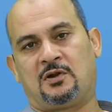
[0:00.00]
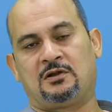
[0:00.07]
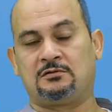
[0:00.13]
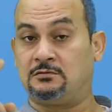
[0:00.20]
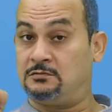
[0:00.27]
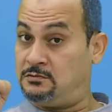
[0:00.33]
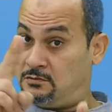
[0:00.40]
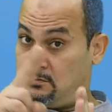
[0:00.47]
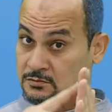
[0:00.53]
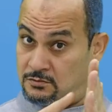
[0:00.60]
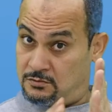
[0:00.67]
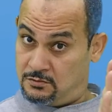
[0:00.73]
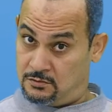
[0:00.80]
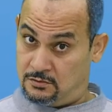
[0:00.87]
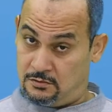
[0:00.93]
You have
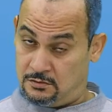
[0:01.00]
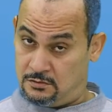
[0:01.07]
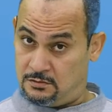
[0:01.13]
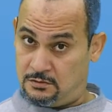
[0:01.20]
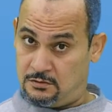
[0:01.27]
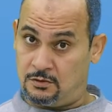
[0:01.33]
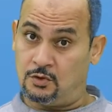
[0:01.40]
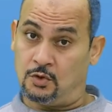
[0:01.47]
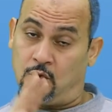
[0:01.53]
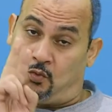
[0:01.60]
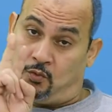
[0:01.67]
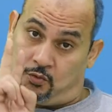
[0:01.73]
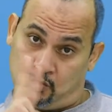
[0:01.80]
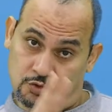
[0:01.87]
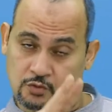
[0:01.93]
the
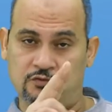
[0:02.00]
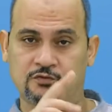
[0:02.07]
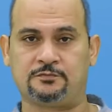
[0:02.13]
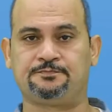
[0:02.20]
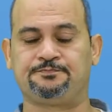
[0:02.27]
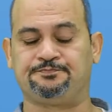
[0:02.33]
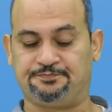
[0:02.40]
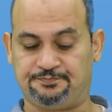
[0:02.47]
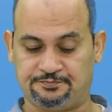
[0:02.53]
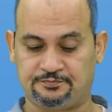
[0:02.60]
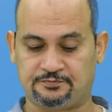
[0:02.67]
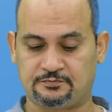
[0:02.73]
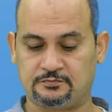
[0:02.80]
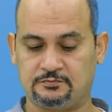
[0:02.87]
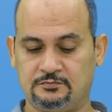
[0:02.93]
key or the handle